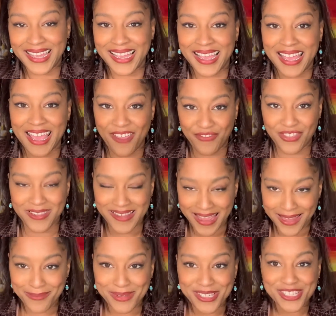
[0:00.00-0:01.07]
if the
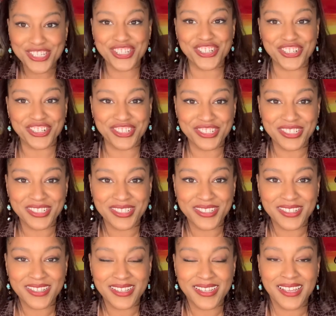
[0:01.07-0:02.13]
named insured
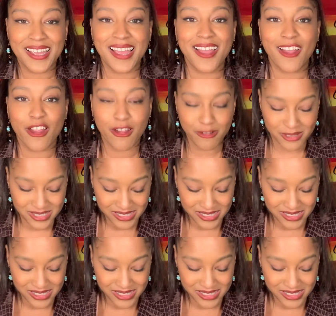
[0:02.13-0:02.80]
hurts